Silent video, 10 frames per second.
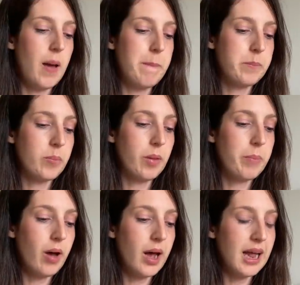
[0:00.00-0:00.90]
um,
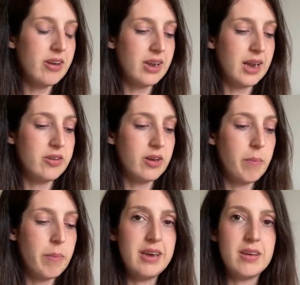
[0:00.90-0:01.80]
but I actually had
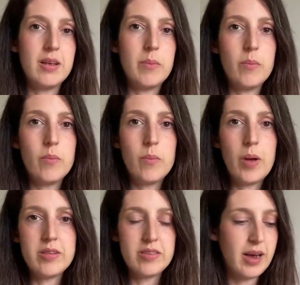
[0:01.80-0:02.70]
made a
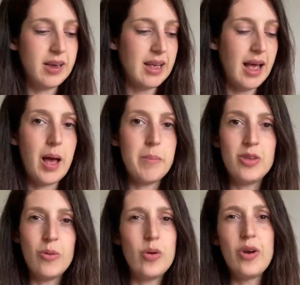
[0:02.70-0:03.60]
a size
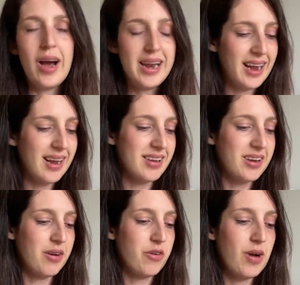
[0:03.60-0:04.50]
um well nine I guess
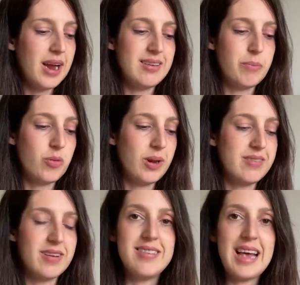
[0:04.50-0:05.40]
I'd kind of graded between a
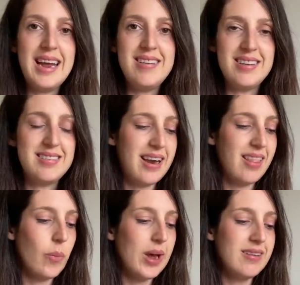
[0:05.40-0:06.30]
size eight and ten at
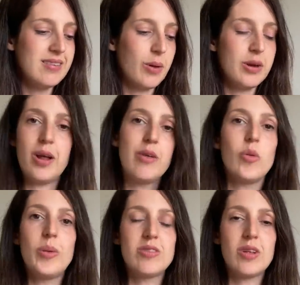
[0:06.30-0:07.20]
the waist so I'd kind of
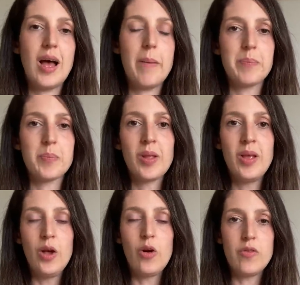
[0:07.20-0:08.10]
almost um
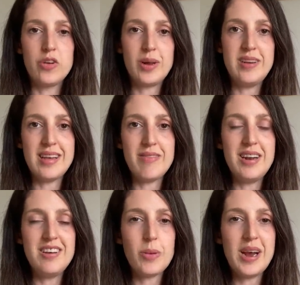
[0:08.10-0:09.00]
gone for 27
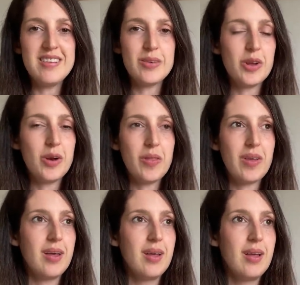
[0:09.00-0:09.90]
inch waist so I don't know
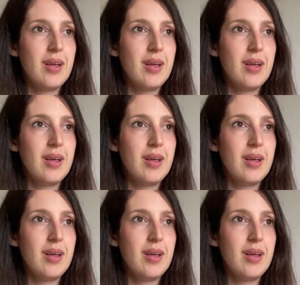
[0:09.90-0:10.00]
whether